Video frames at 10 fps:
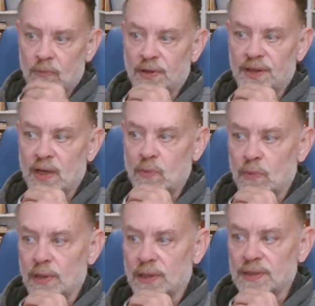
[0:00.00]
Without
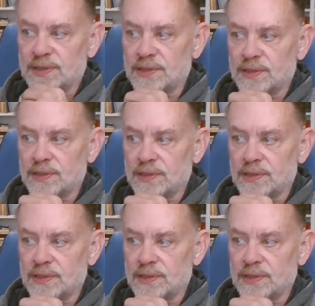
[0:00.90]
Works
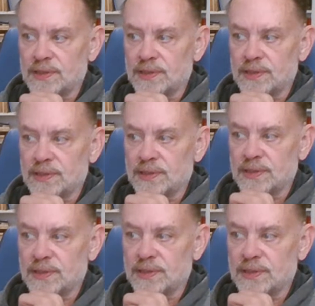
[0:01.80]
Asserted and
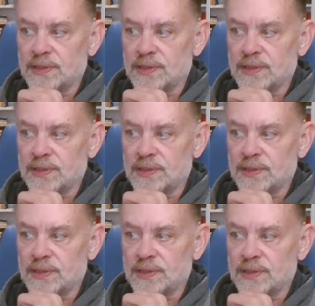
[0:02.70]
Illustrated.
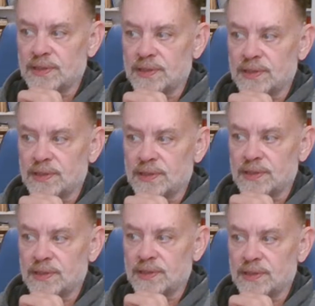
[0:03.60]
The
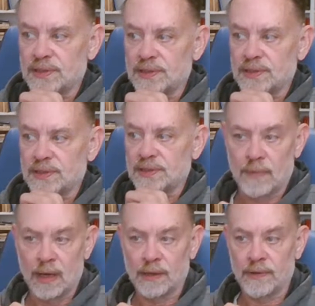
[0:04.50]
present
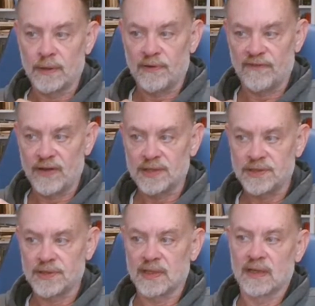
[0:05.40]
Margaret
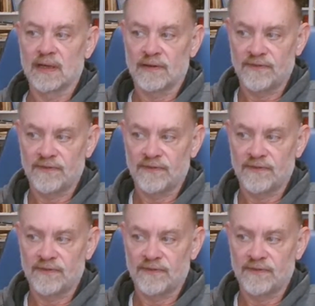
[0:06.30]
Professor Dr.